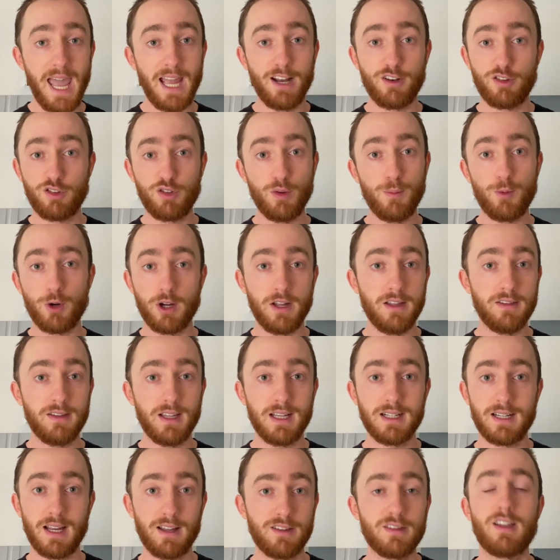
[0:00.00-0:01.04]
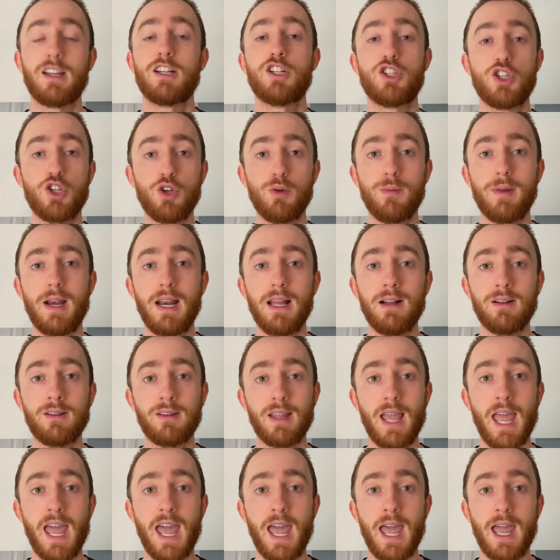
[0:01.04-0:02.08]
It's super easy. It takes like 2 minutes
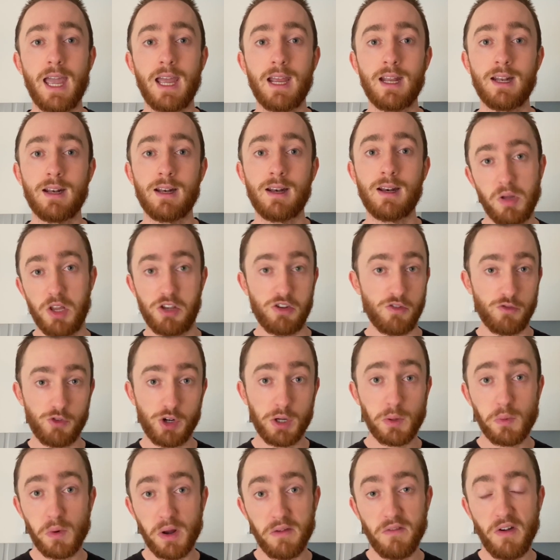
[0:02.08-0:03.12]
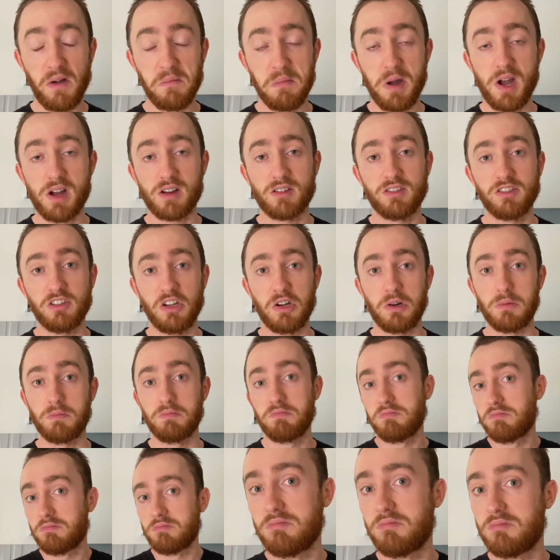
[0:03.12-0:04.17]
and it's a free 25 bucks. So
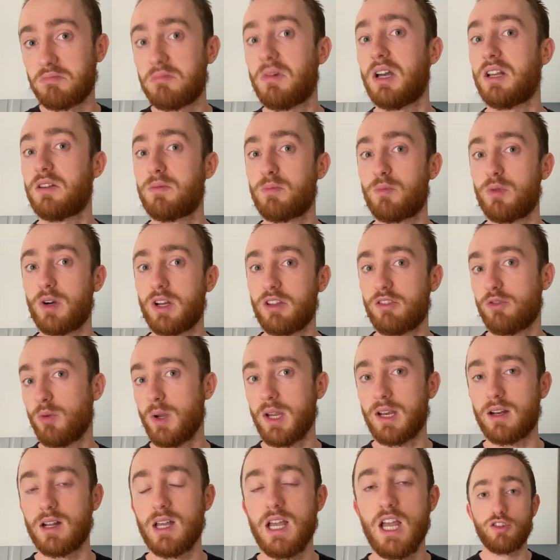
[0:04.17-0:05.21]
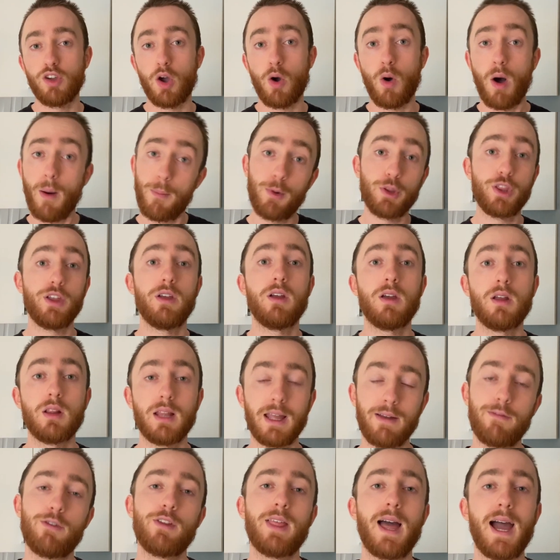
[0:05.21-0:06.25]
it's pretty sweet. So I'll put the
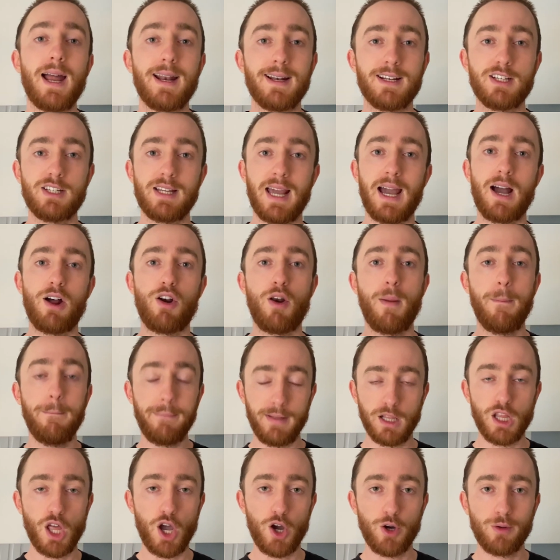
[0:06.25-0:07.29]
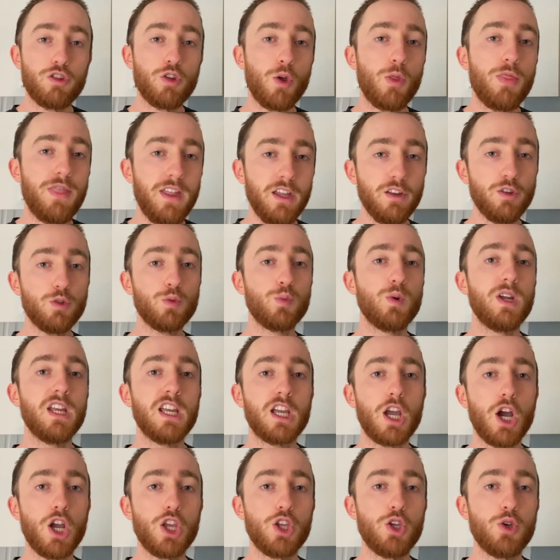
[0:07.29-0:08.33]
link for that down below. So this
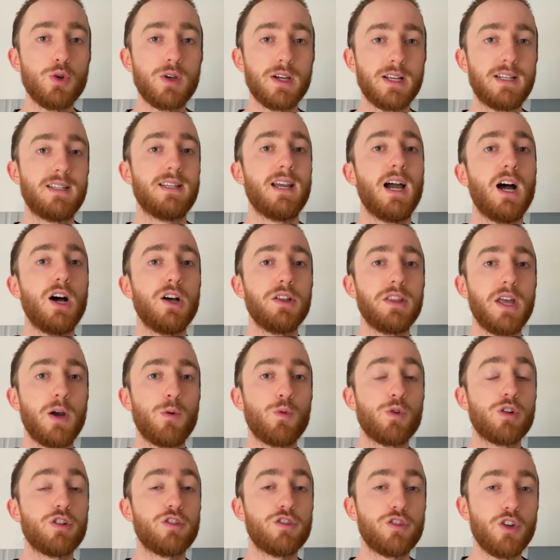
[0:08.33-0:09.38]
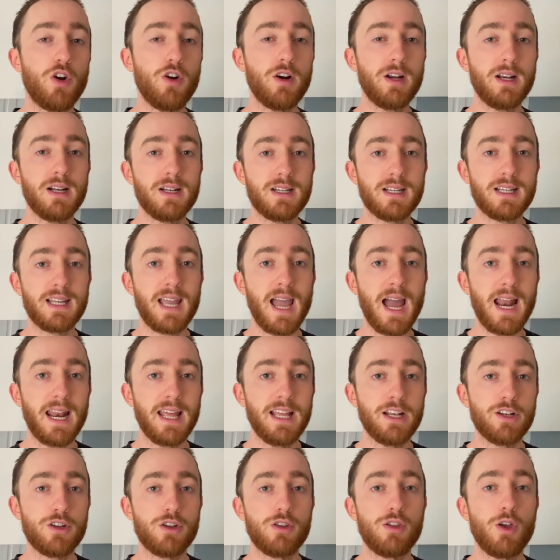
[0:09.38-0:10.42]
week you could tell that we're starting to get
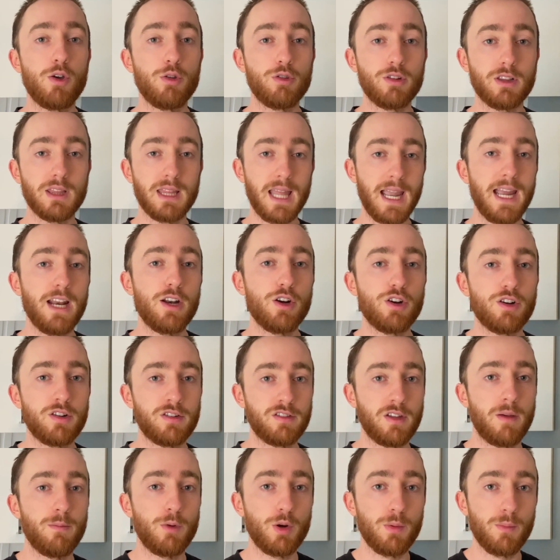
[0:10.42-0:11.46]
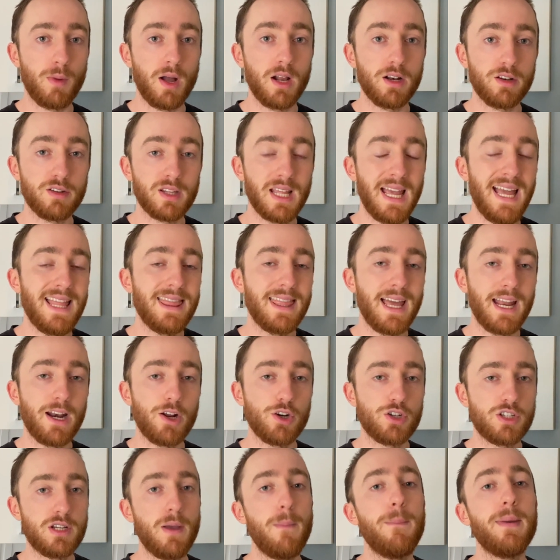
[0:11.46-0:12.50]
into those later summer months that
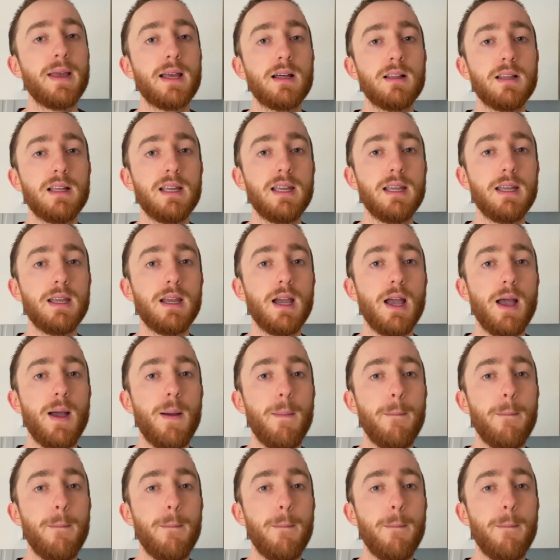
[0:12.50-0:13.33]
are typically